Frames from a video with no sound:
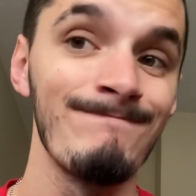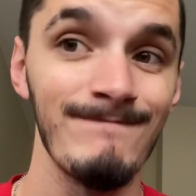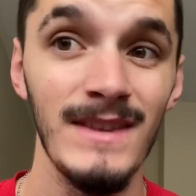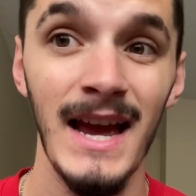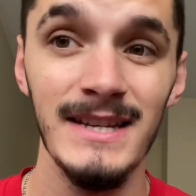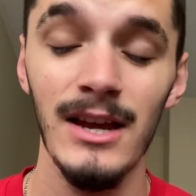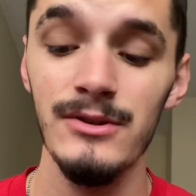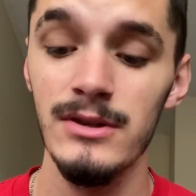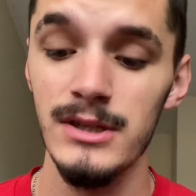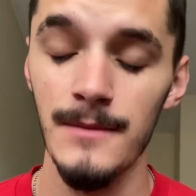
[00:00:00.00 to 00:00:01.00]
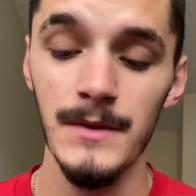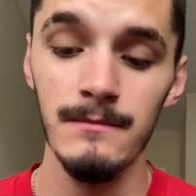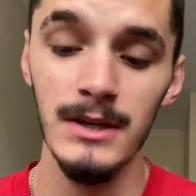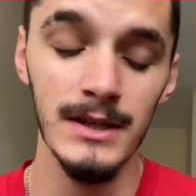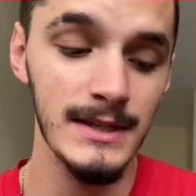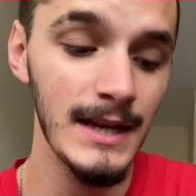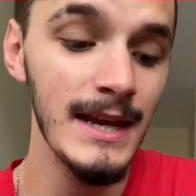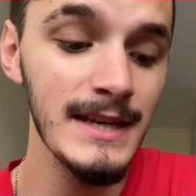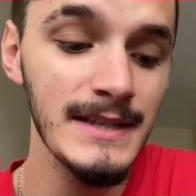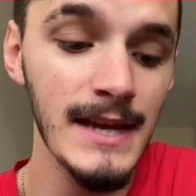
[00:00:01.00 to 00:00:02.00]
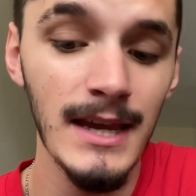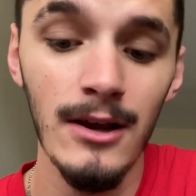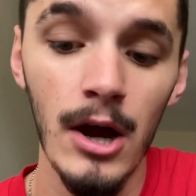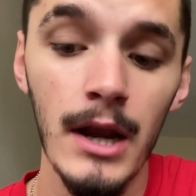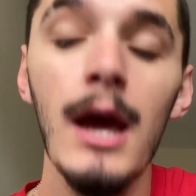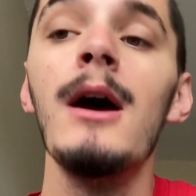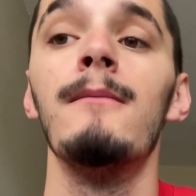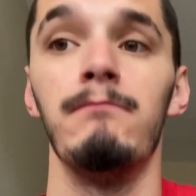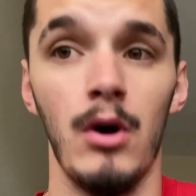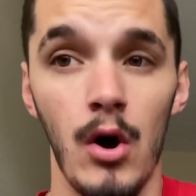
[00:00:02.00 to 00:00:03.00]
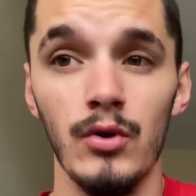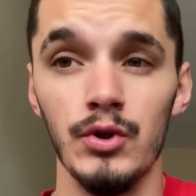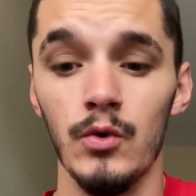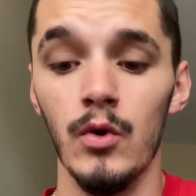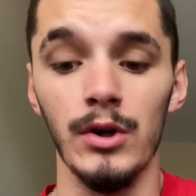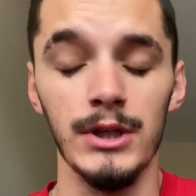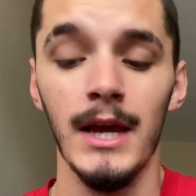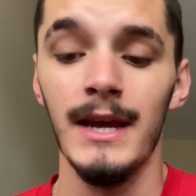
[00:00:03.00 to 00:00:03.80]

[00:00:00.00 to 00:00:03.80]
That tells you something because today he's taking on Paul George.